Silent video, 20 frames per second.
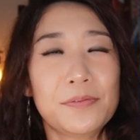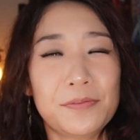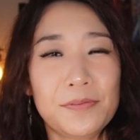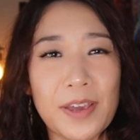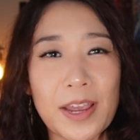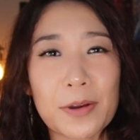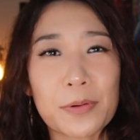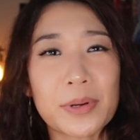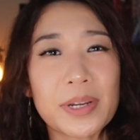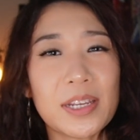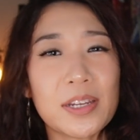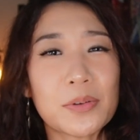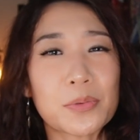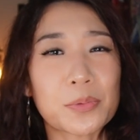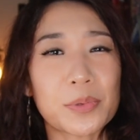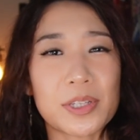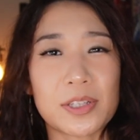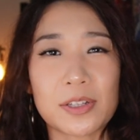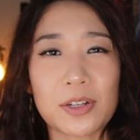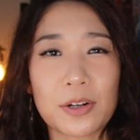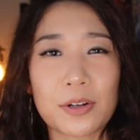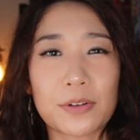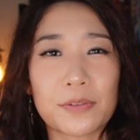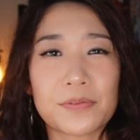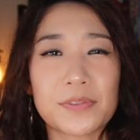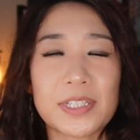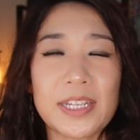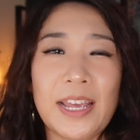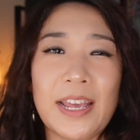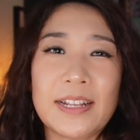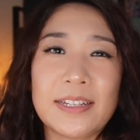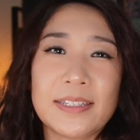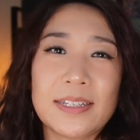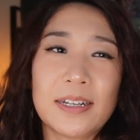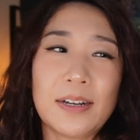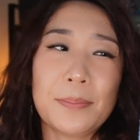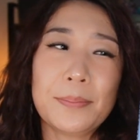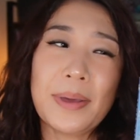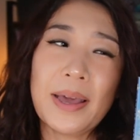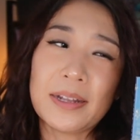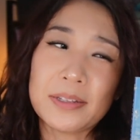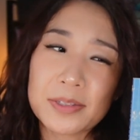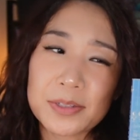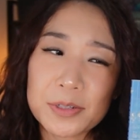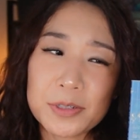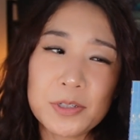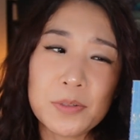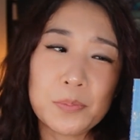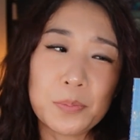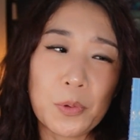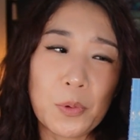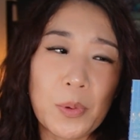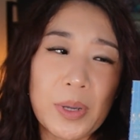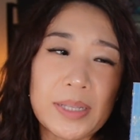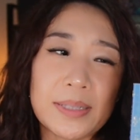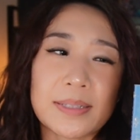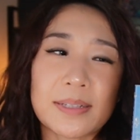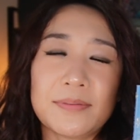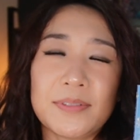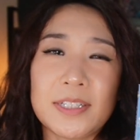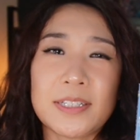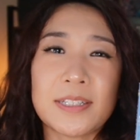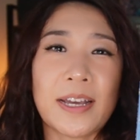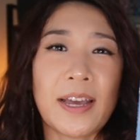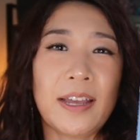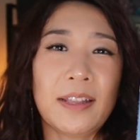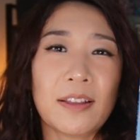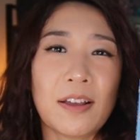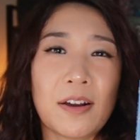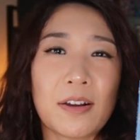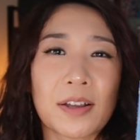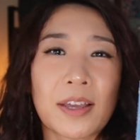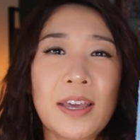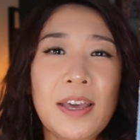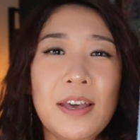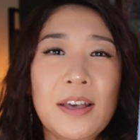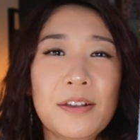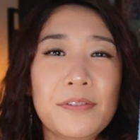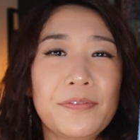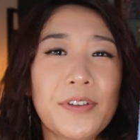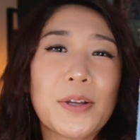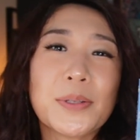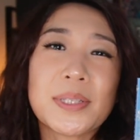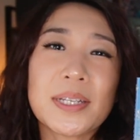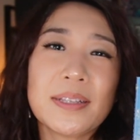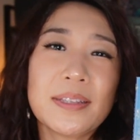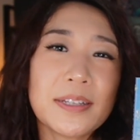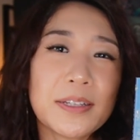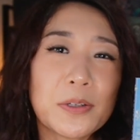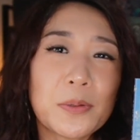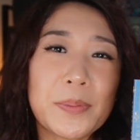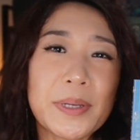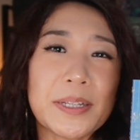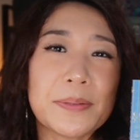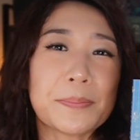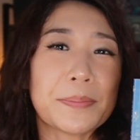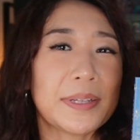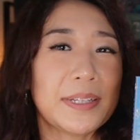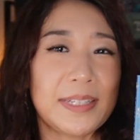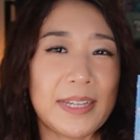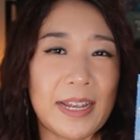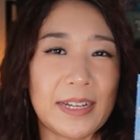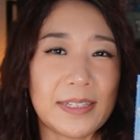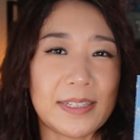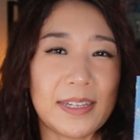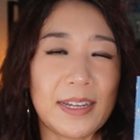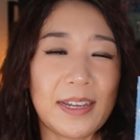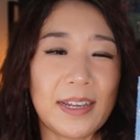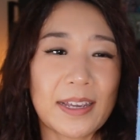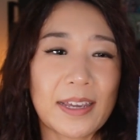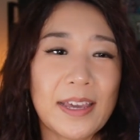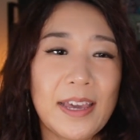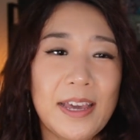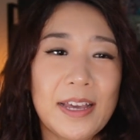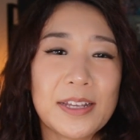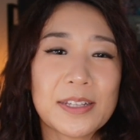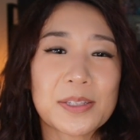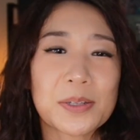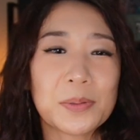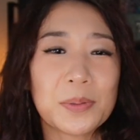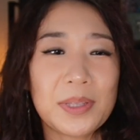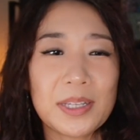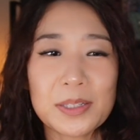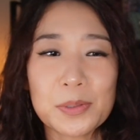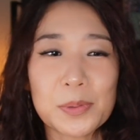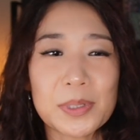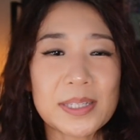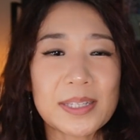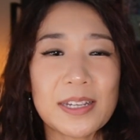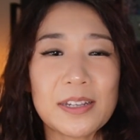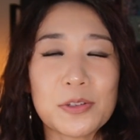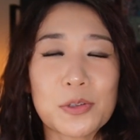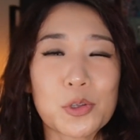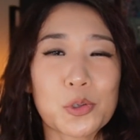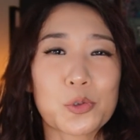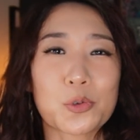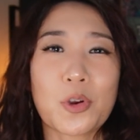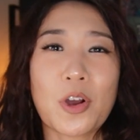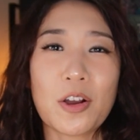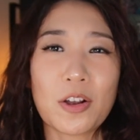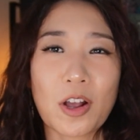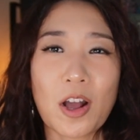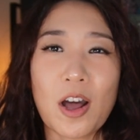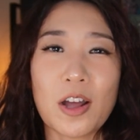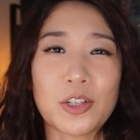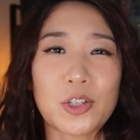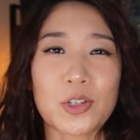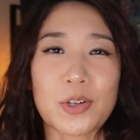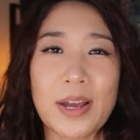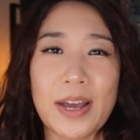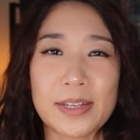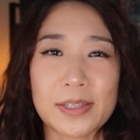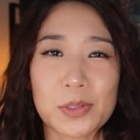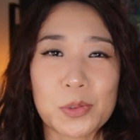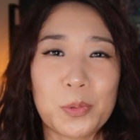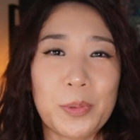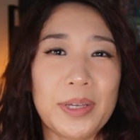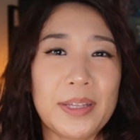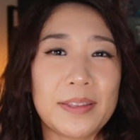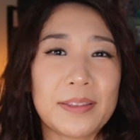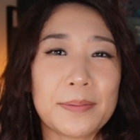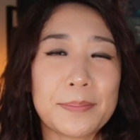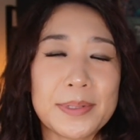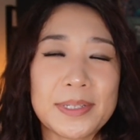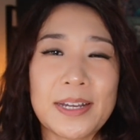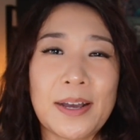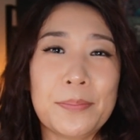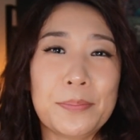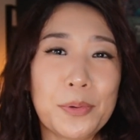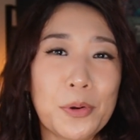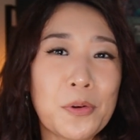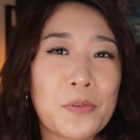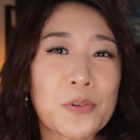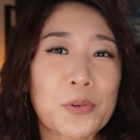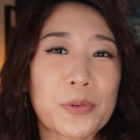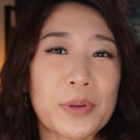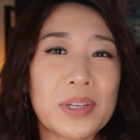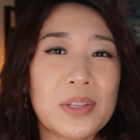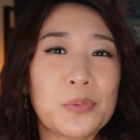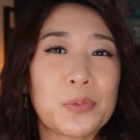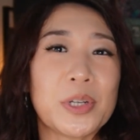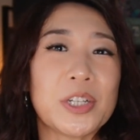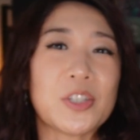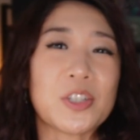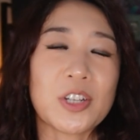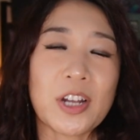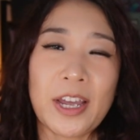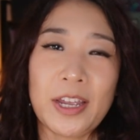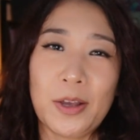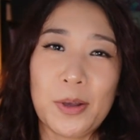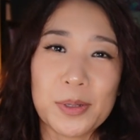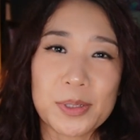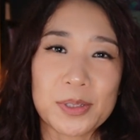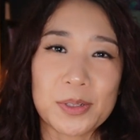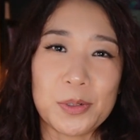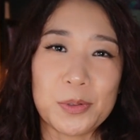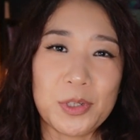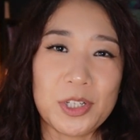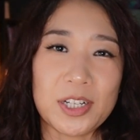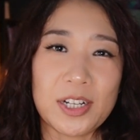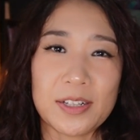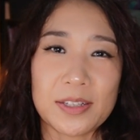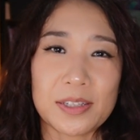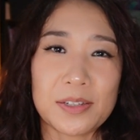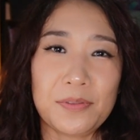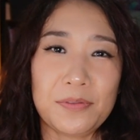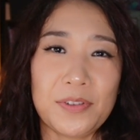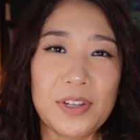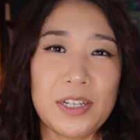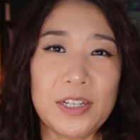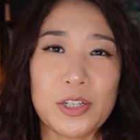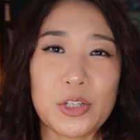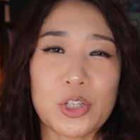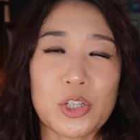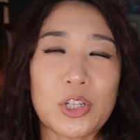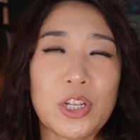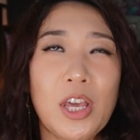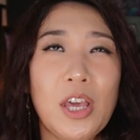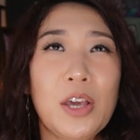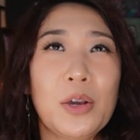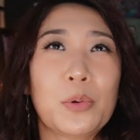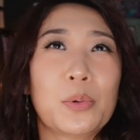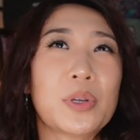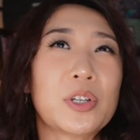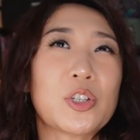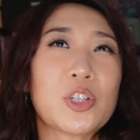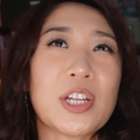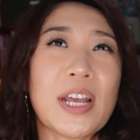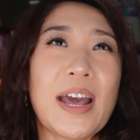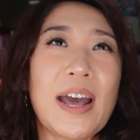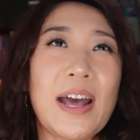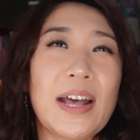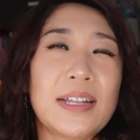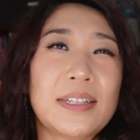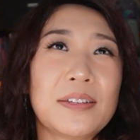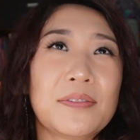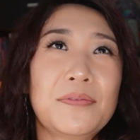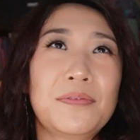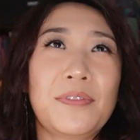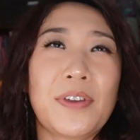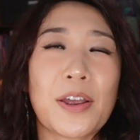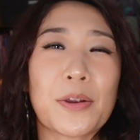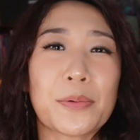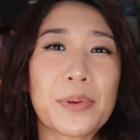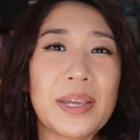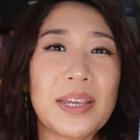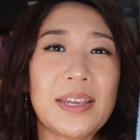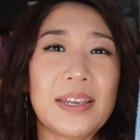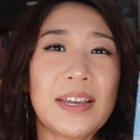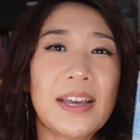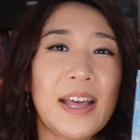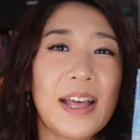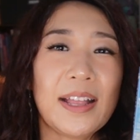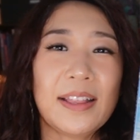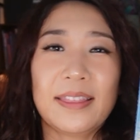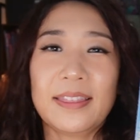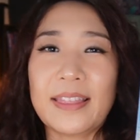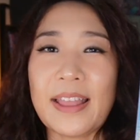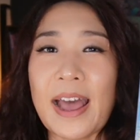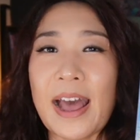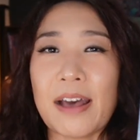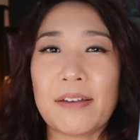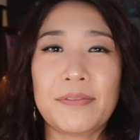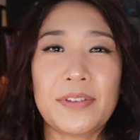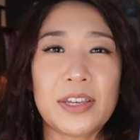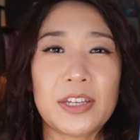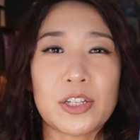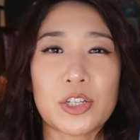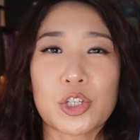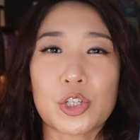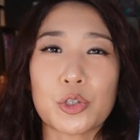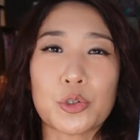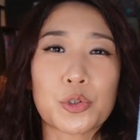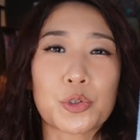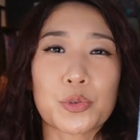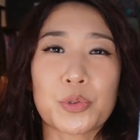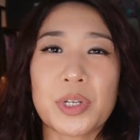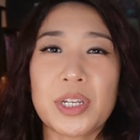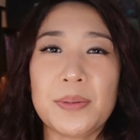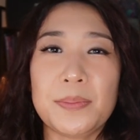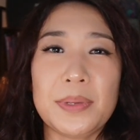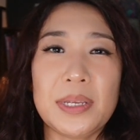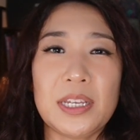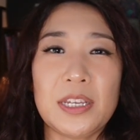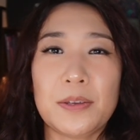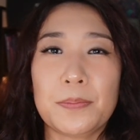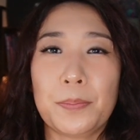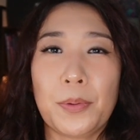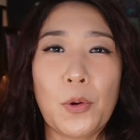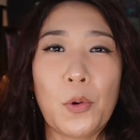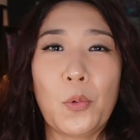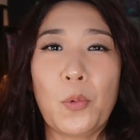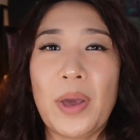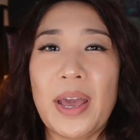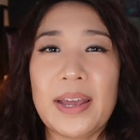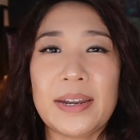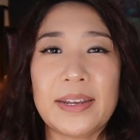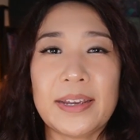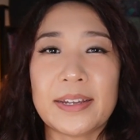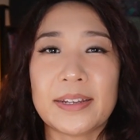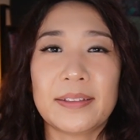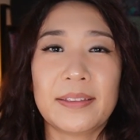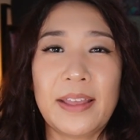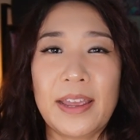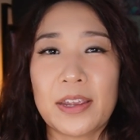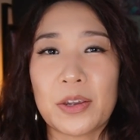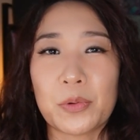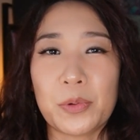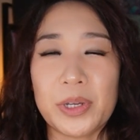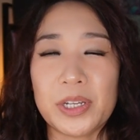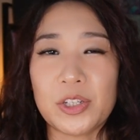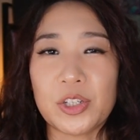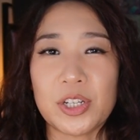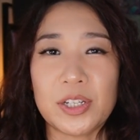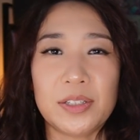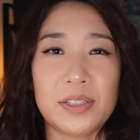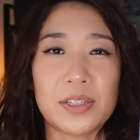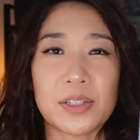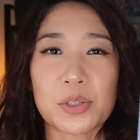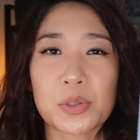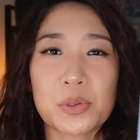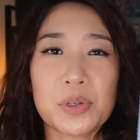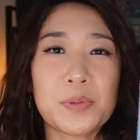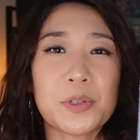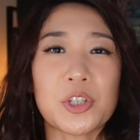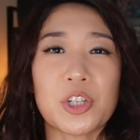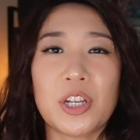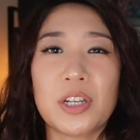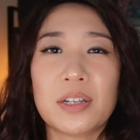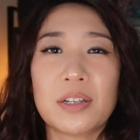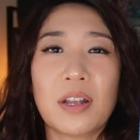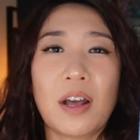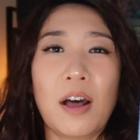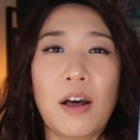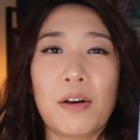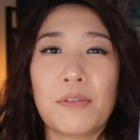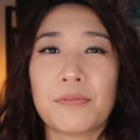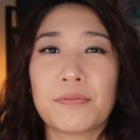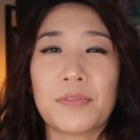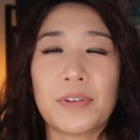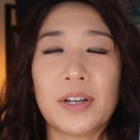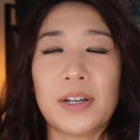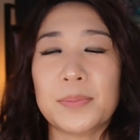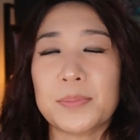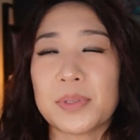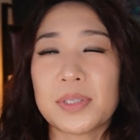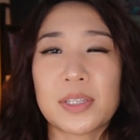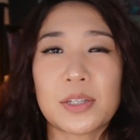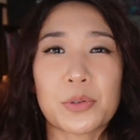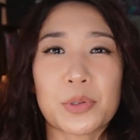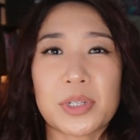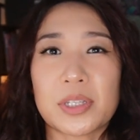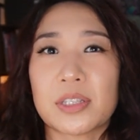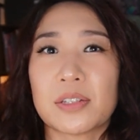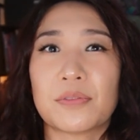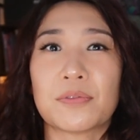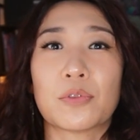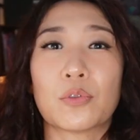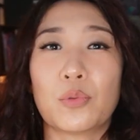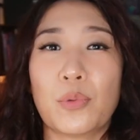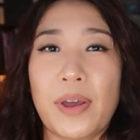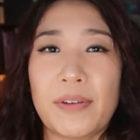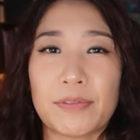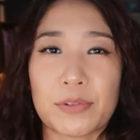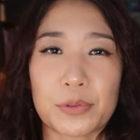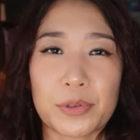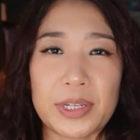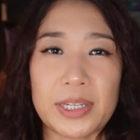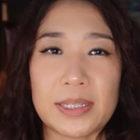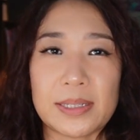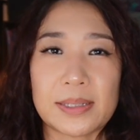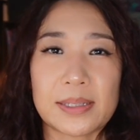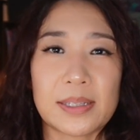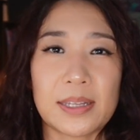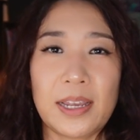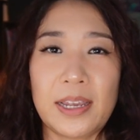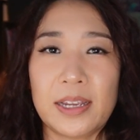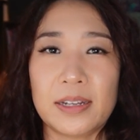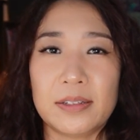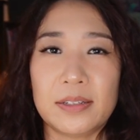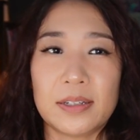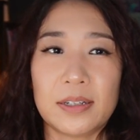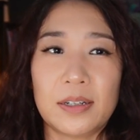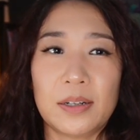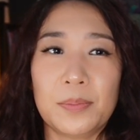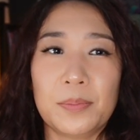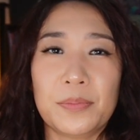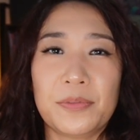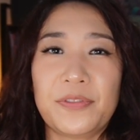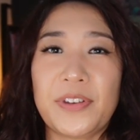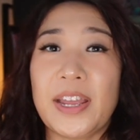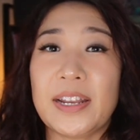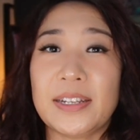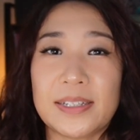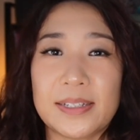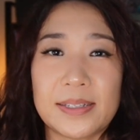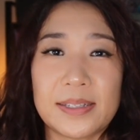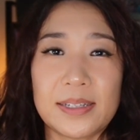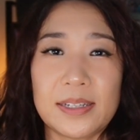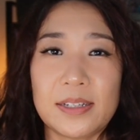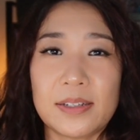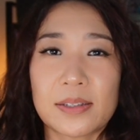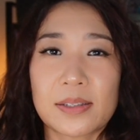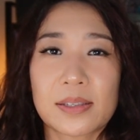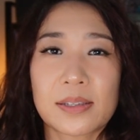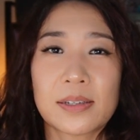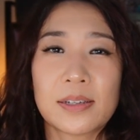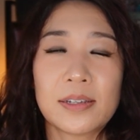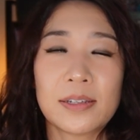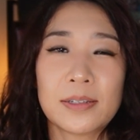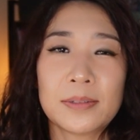very reserved and at certain points of the dialogue felt a little bit pedantic. So this was in strong contrast with Madame Bovary, which I also just finished, which had very lavish, dreamy, poetic language and description of series of reveries and fantasies.